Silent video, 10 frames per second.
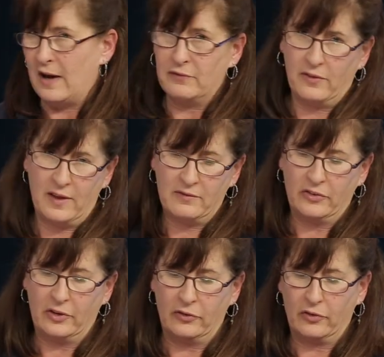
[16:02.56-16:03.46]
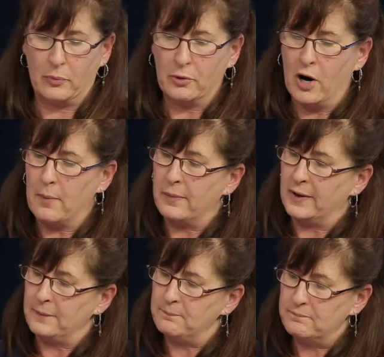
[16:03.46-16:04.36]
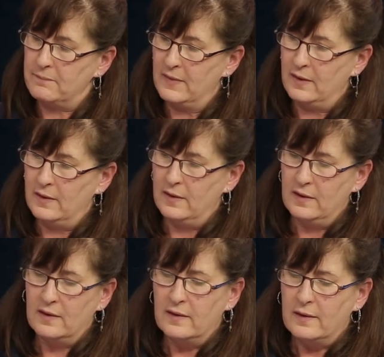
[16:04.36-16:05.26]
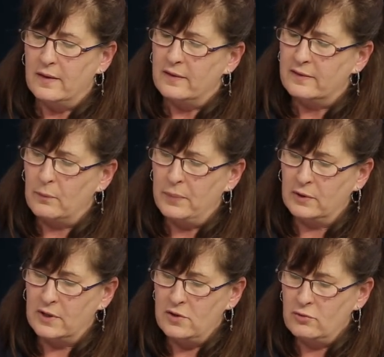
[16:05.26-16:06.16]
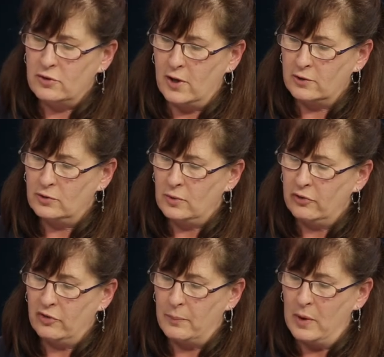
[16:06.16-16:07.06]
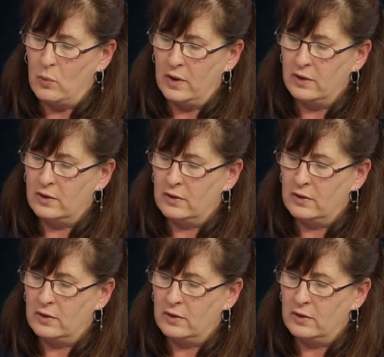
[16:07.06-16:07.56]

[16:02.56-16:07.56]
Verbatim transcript: after they've assessed the property. So Bill, can you talk to us about what